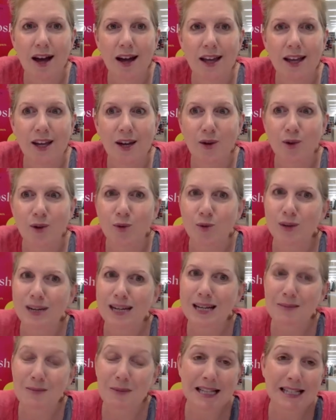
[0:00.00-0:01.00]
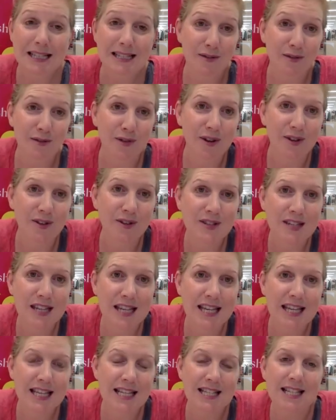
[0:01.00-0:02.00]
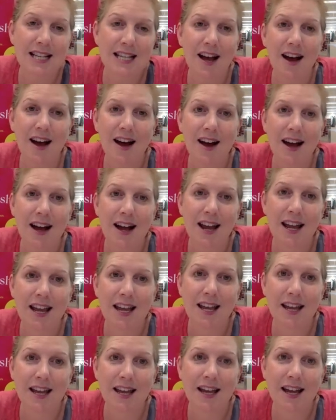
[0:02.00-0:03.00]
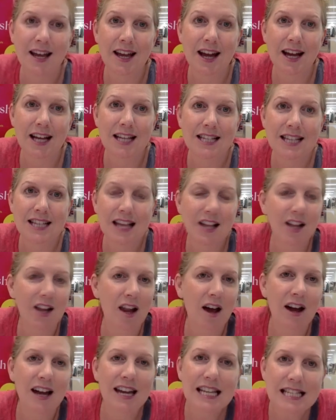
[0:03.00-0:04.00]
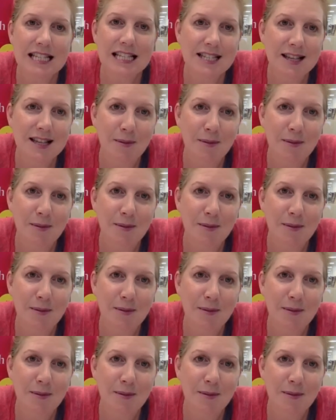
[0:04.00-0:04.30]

the really big difference is I tell lies.